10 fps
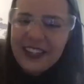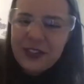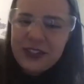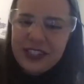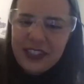do you
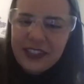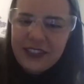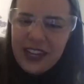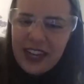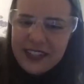see
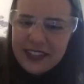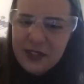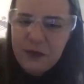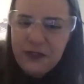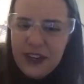Olivia has
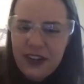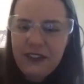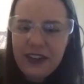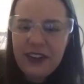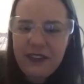some very,
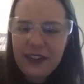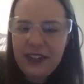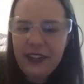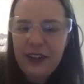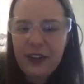very, very
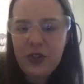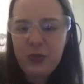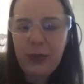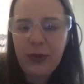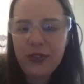large
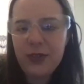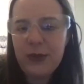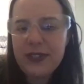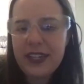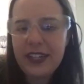bubbles,
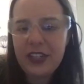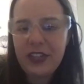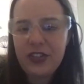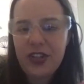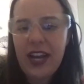almost like a
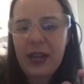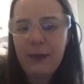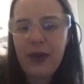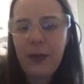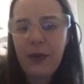giant
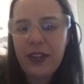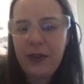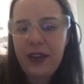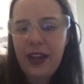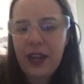bubble that you
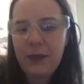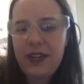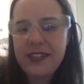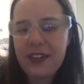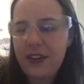get in a
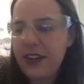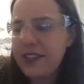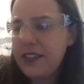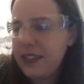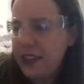pizza
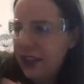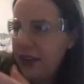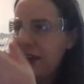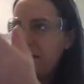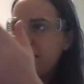crust.
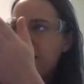I used to